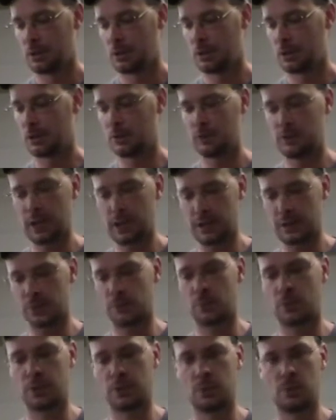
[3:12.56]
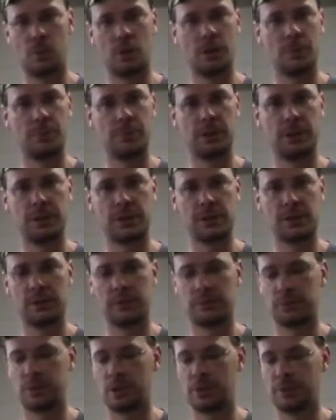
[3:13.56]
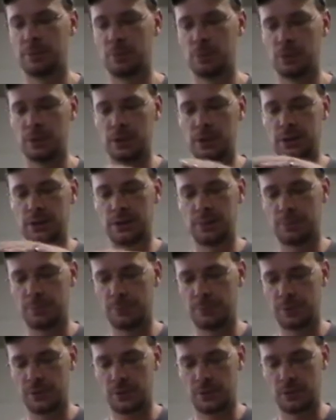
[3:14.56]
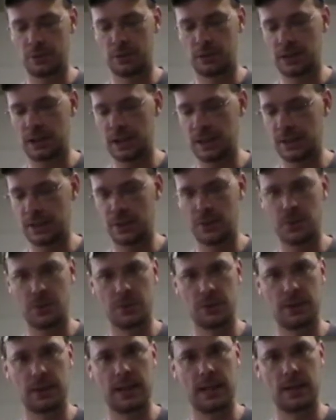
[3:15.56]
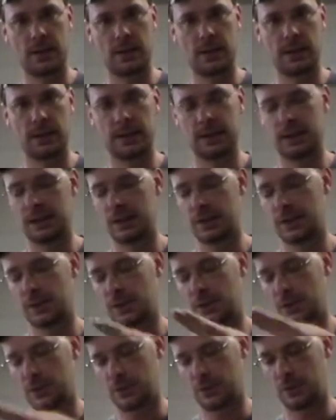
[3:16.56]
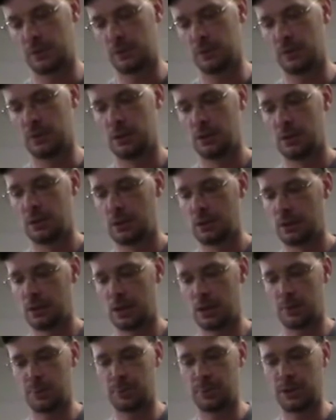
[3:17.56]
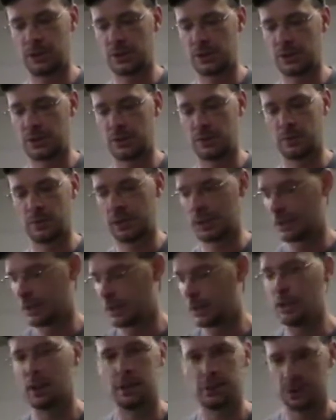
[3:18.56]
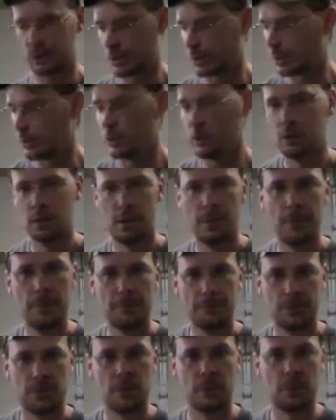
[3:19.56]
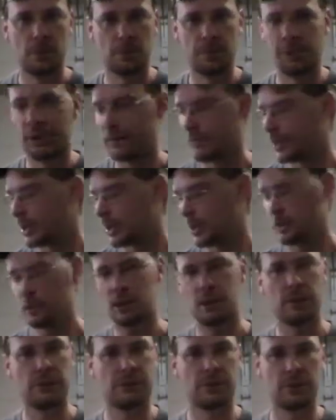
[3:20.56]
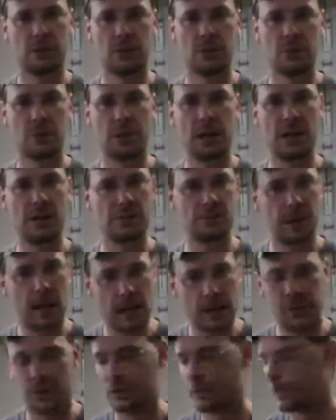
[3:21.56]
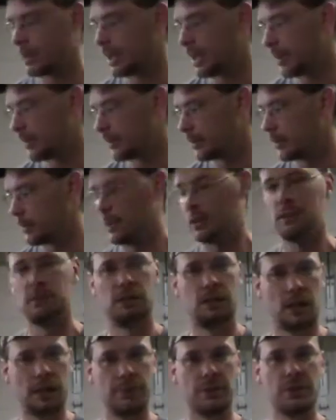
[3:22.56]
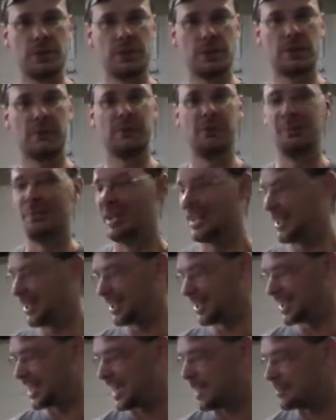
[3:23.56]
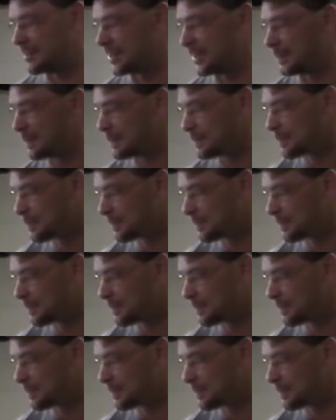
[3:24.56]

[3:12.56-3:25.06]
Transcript: You got your one piece of wood. You screw the lazy Susan down like this, and you screw another piece to it, and then you can pivot it for your spice racks or whatever. Well, I'm using it for my helicopter.